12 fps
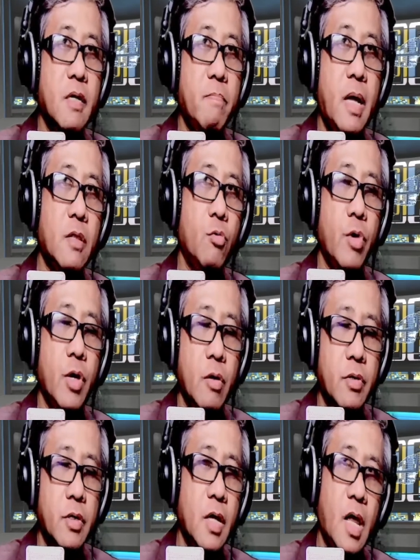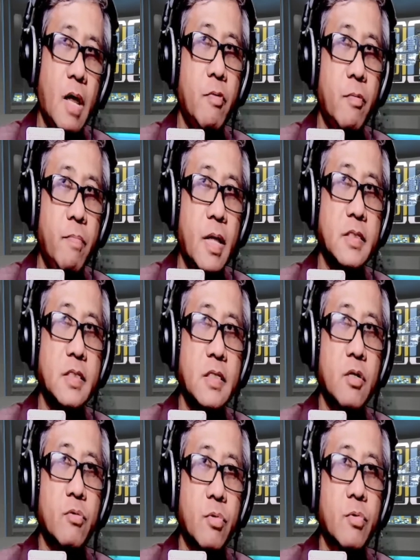pathway or the
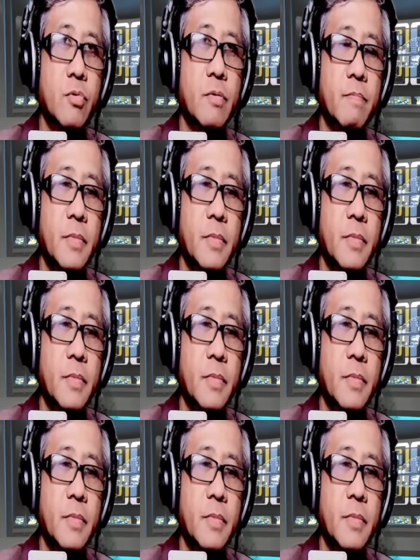apoplastic route.